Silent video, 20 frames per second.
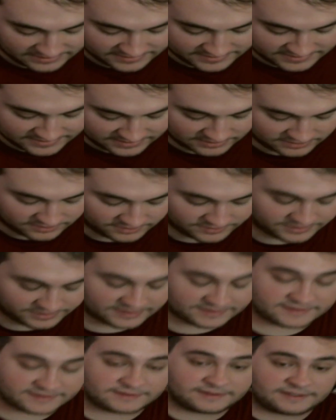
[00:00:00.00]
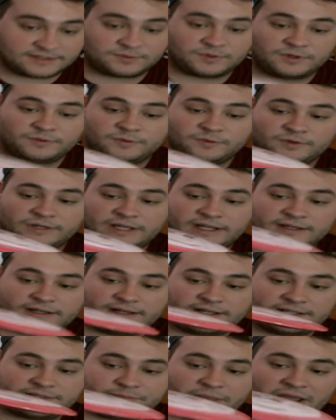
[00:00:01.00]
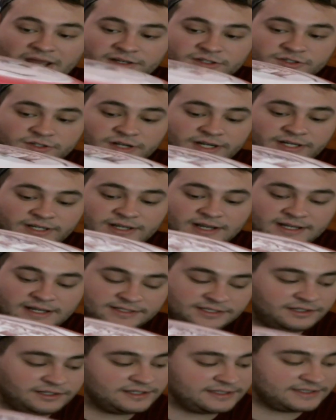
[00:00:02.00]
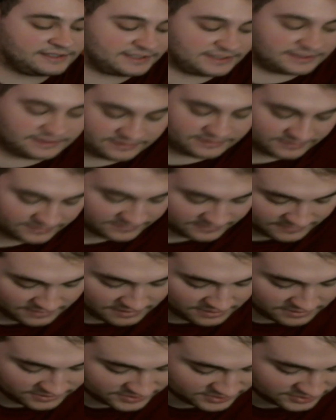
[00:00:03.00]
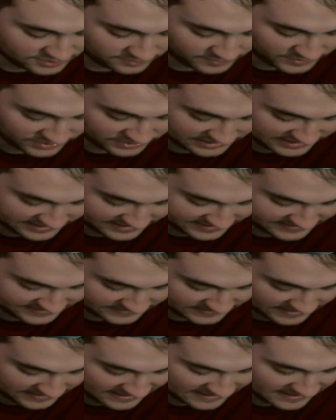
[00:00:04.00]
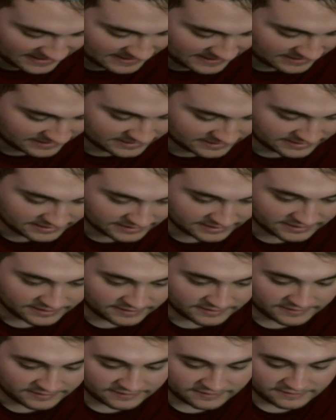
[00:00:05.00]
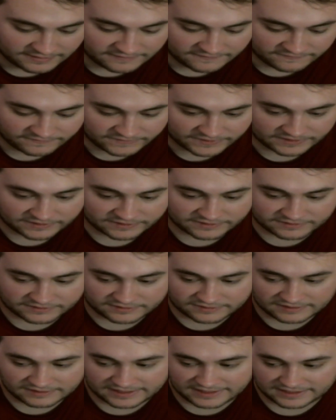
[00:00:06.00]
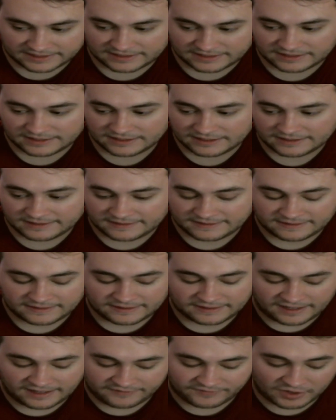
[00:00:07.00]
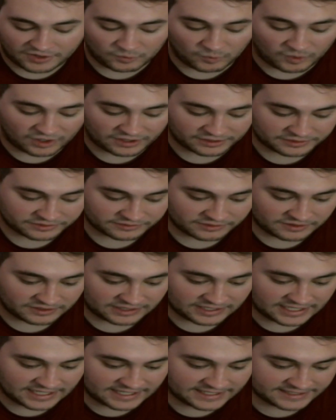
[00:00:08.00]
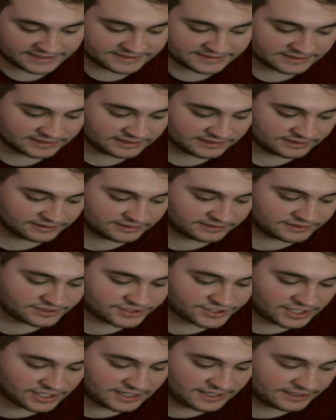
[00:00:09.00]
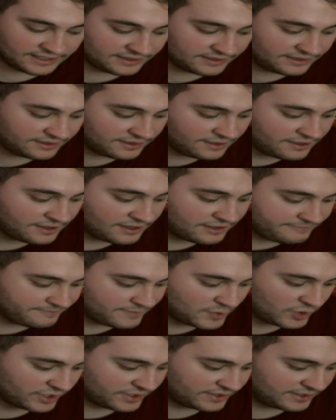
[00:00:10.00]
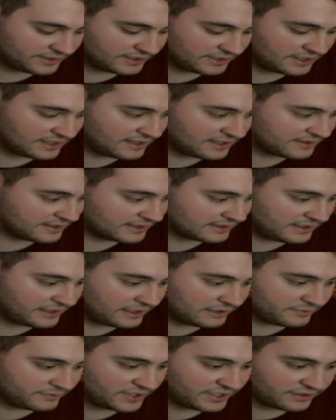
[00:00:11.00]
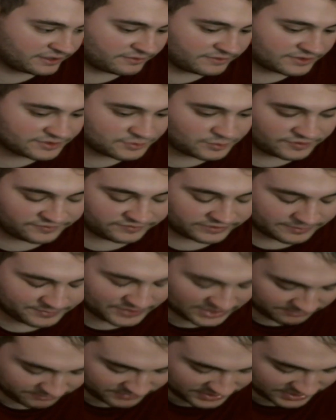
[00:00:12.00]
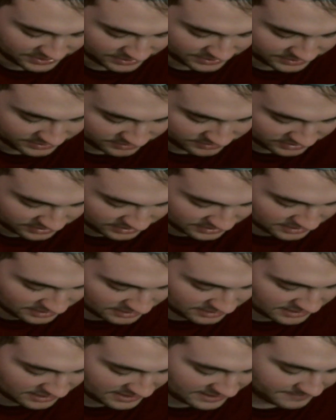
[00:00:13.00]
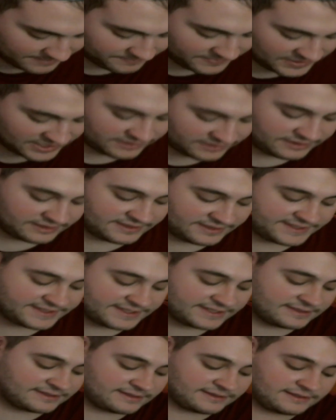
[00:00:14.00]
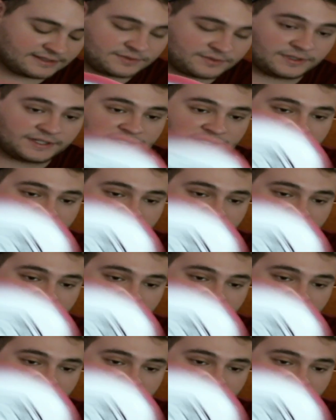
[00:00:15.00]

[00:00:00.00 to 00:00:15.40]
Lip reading: So this one will get a nice penetrating hyzer. It's super nice for like if I want to throw a hyzer shot more than the Cloudbreaker, which will flip up. And this one